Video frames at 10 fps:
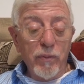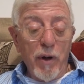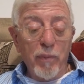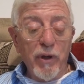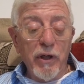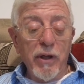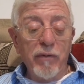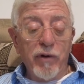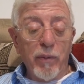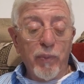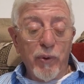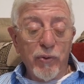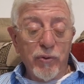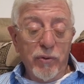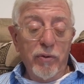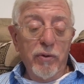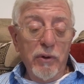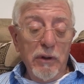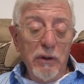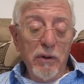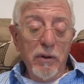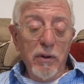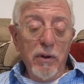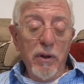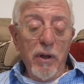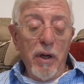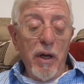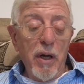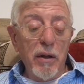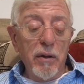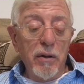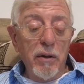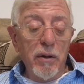a believing person, and